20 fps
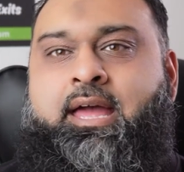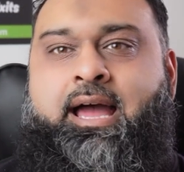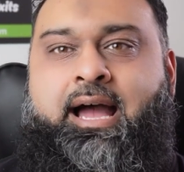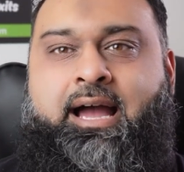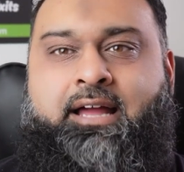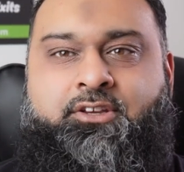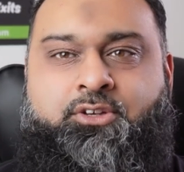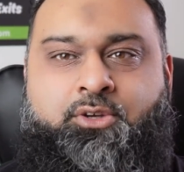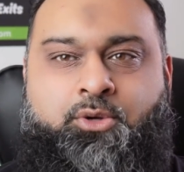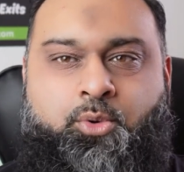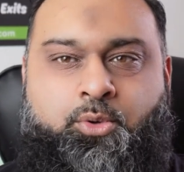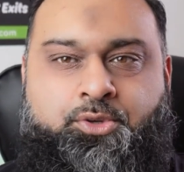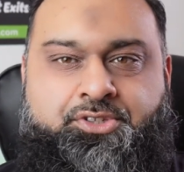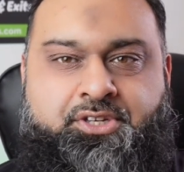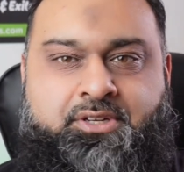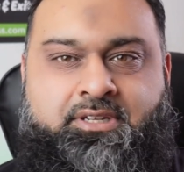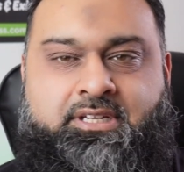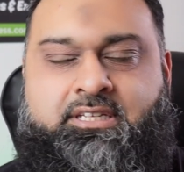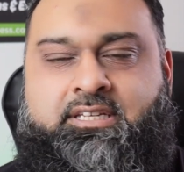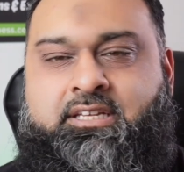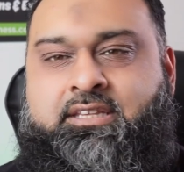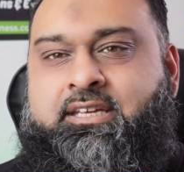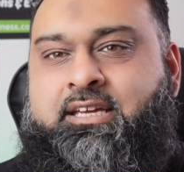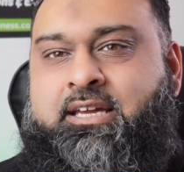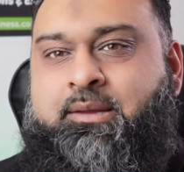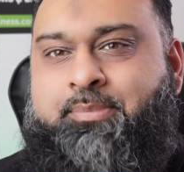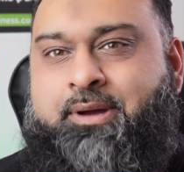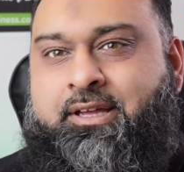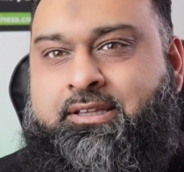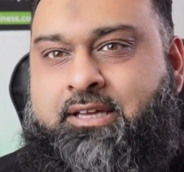And you also need to think
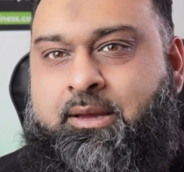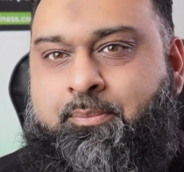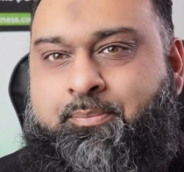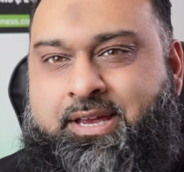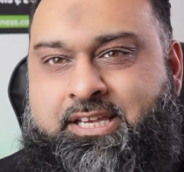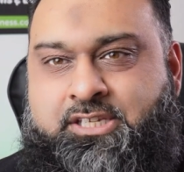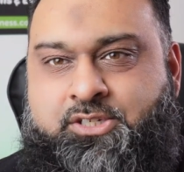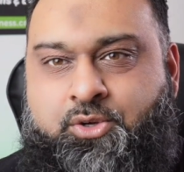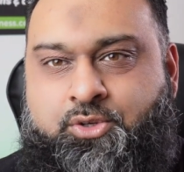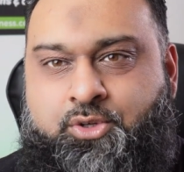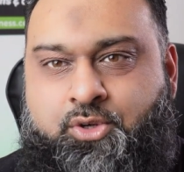about that based on